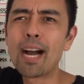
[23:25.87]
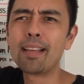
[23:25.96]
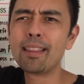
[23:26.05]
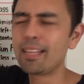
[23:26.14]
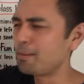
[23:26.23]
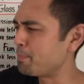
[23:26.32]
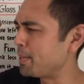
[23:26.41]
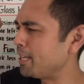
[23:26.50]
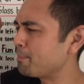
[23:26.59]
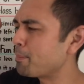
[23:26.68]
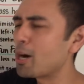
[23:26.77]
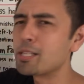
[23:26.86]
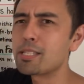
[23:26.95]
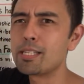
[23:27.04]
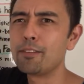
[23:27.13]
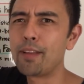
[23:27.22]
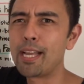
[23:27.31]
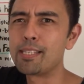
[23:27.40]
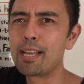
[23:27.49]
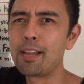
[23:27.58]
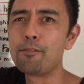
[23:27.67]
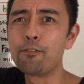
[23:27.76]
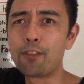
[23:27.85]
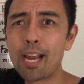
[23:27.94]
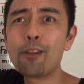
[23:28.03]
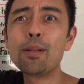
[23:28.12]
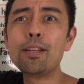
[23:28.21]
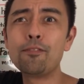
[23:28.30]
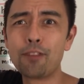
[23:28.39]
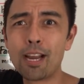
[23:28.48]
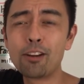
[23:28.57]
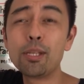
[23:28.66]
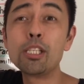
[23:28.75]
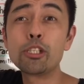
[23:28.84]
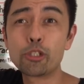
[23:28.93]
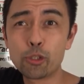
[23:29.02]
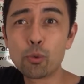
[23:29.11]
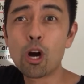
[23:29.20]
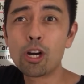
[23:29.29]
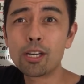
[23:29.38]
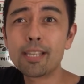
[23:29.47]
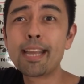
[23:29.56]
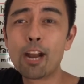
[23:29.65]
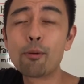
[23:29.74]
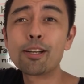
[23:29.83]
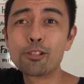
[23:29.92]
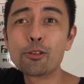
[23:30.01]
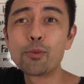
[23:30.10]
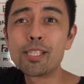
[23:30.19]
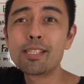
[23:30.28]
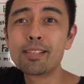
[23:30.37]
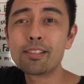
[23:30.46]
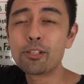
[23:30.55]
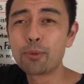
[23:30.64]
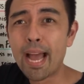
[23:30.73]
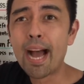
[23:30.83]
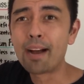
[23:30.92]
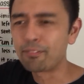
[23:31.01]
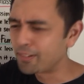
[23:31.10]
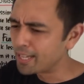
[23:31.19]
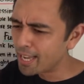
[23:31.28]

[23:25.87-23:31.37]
I think being positive is a very, very strong characteristic to have.